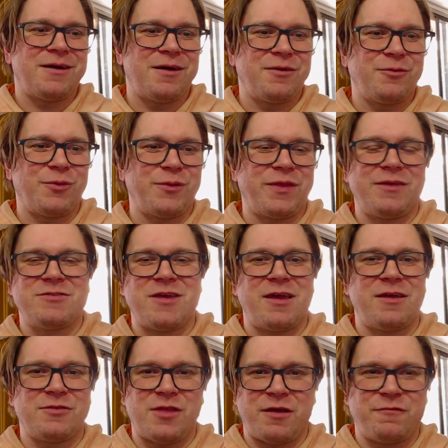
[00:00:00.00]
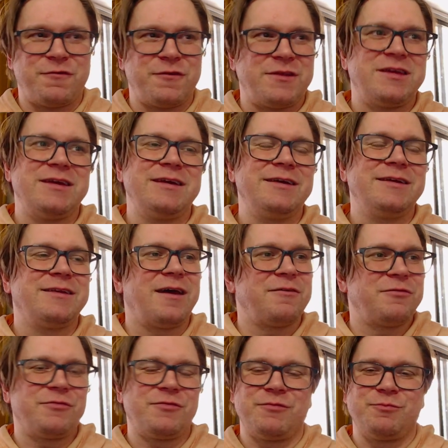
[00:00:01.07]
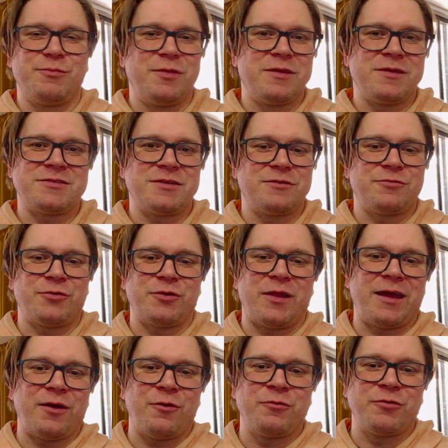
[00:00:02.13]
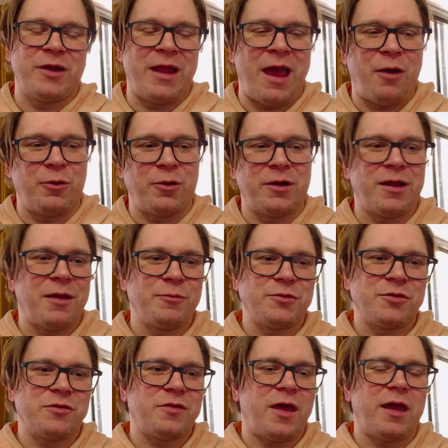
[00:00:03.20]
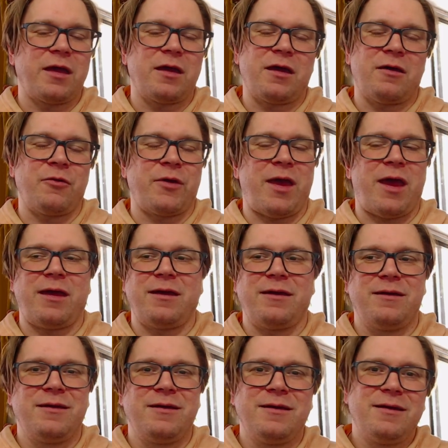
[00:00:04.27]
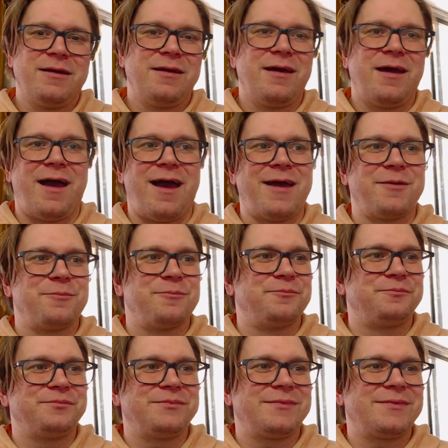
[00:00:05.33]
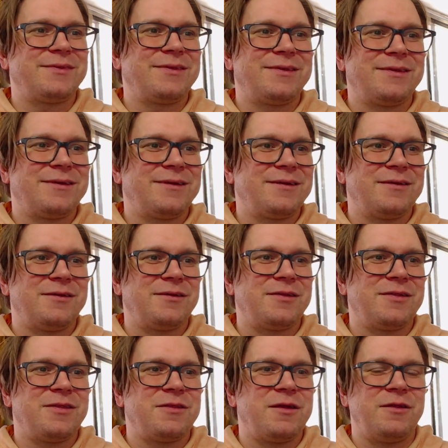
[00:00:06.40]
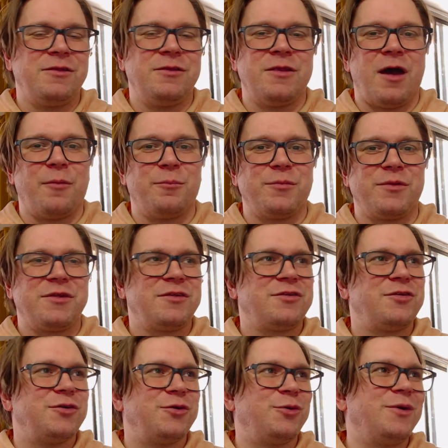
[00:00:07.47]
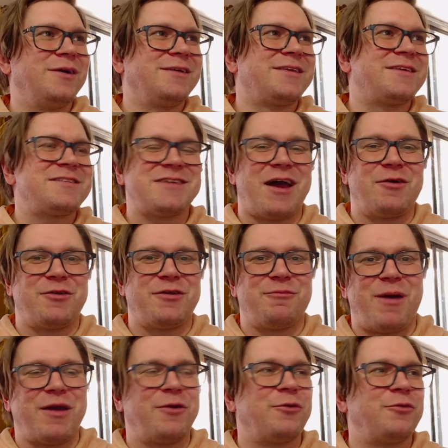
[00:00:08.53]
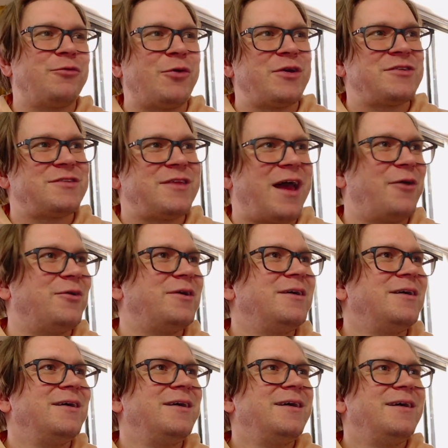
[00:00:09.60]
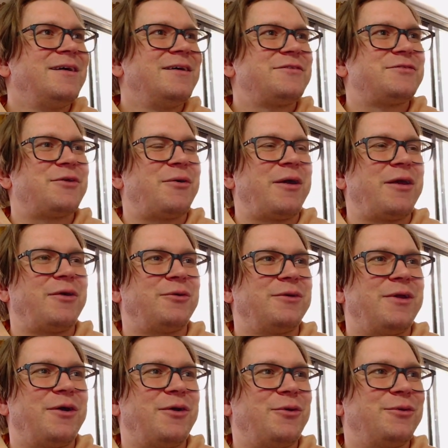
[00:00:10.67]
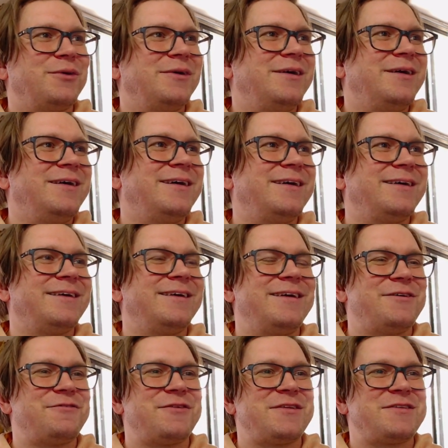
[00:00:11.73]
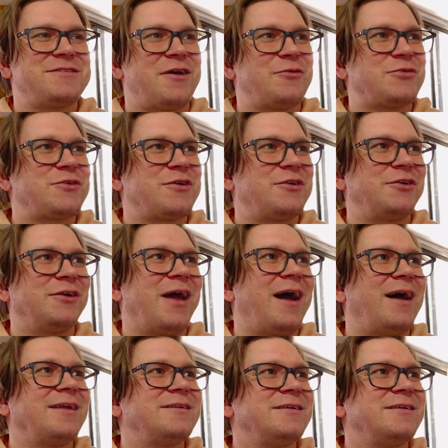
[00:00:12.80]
what they say is like fatigued. I've listened for like over an hour, and I'm just like, okay, I'm numbed to the sound of my own voice now. So I don't know if it sounds good or not.